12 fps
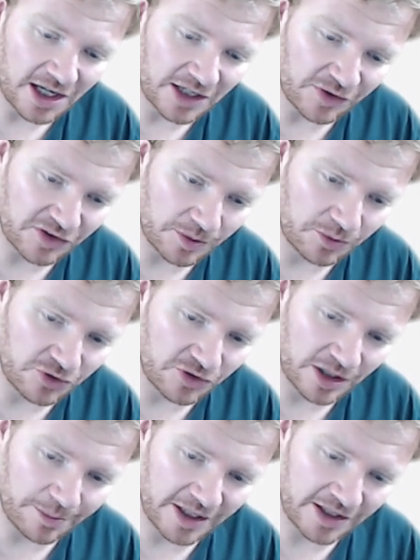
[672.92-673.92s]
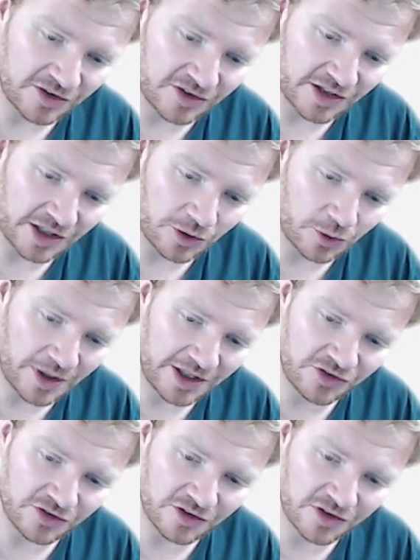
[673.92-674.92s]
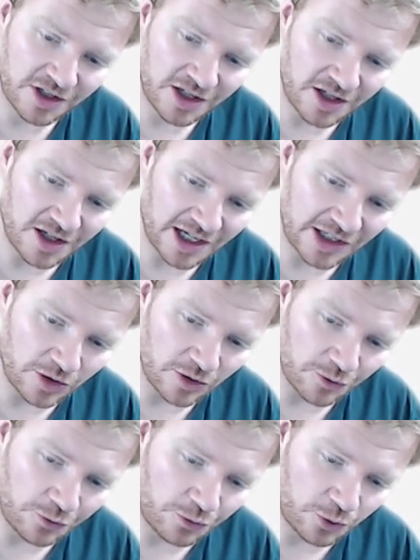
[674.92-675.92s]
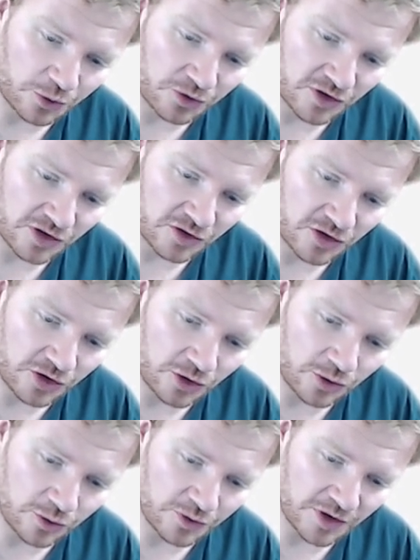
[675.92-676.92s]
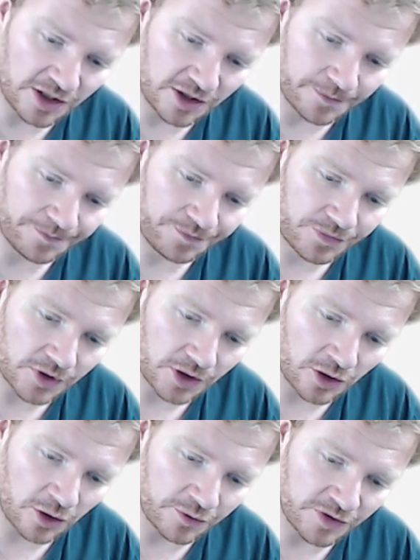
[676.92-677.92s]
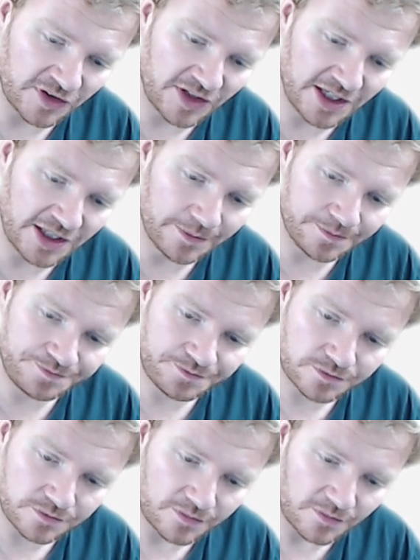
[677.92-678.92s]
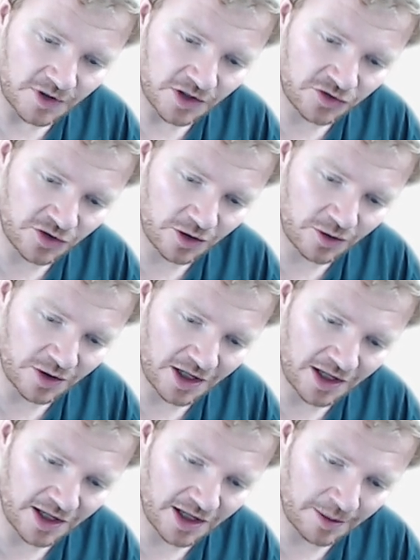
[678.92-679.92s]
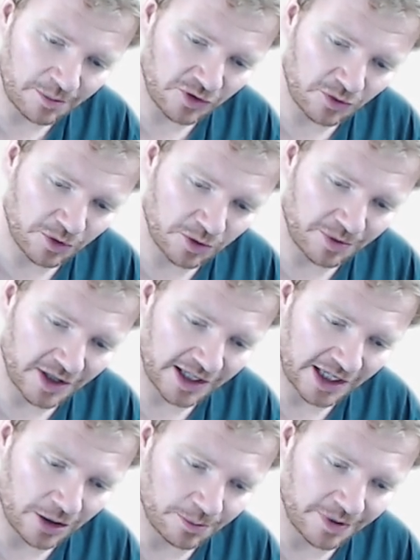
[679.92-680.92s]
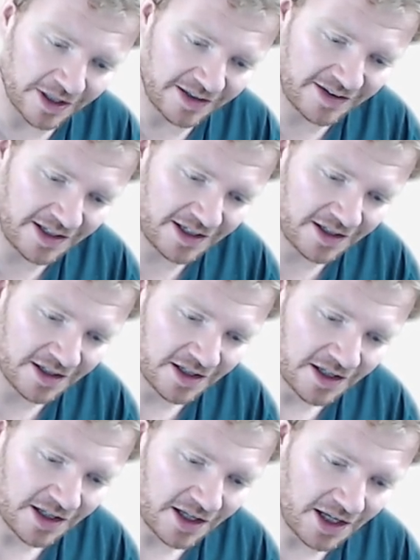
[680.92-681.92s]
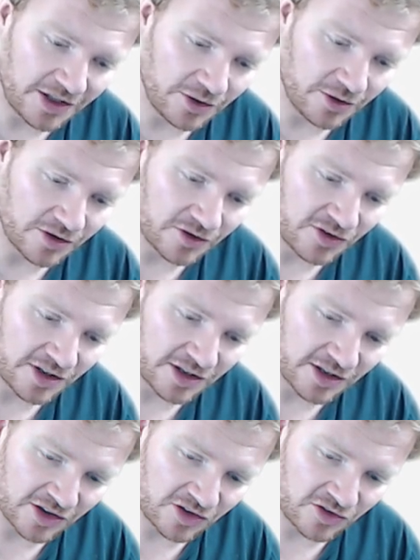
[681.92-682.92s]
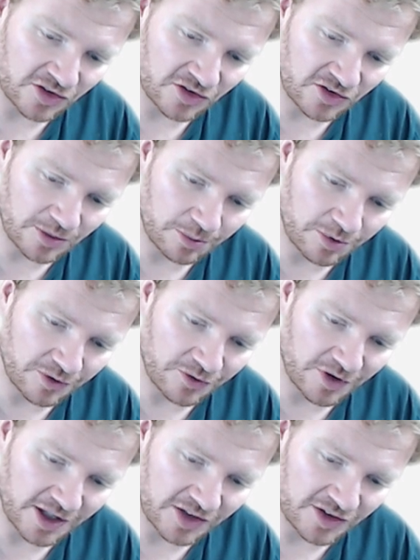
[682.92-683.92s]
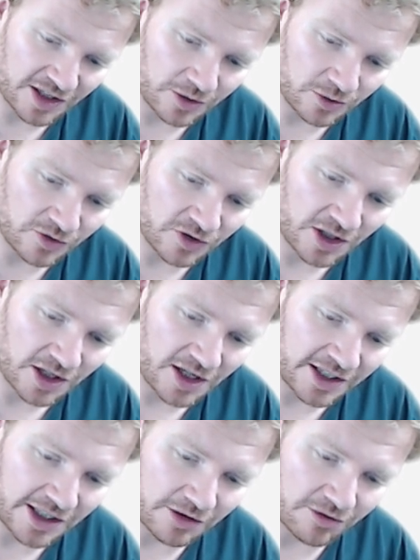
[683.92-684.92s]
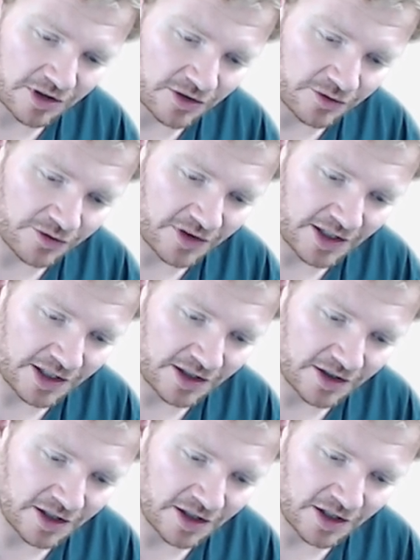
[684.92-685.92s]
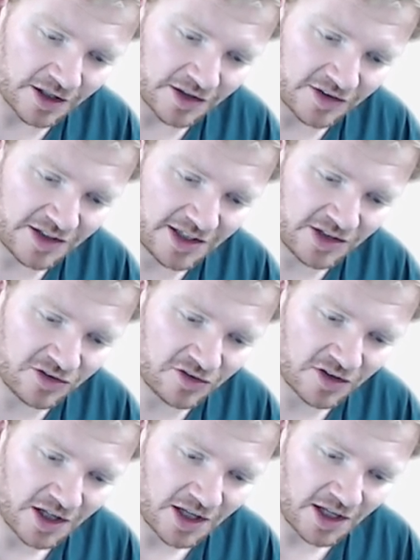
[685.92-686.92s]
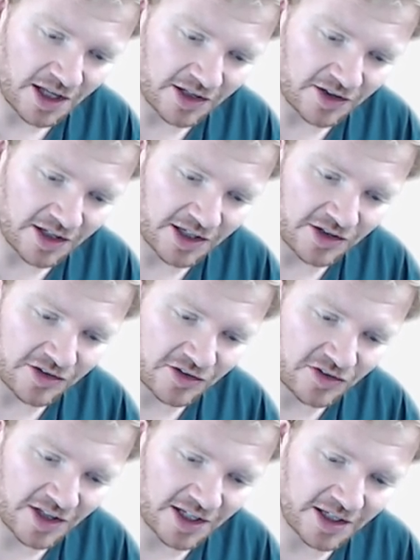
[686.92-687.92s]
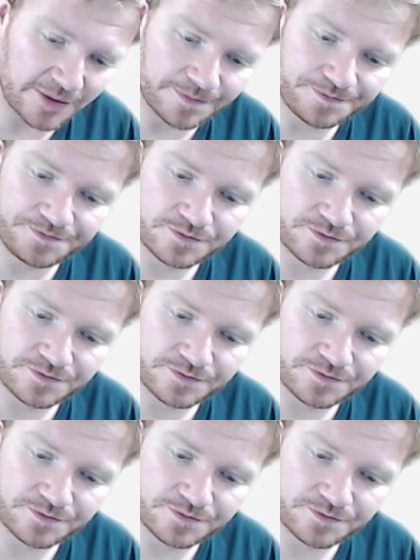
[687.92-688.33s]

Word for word: And if I substitute that back into the equation, I know that force is qv over d. So I'm just multiplying out by d, and you can see that this just simplifies out. I get rid of the uh, d's, and I can say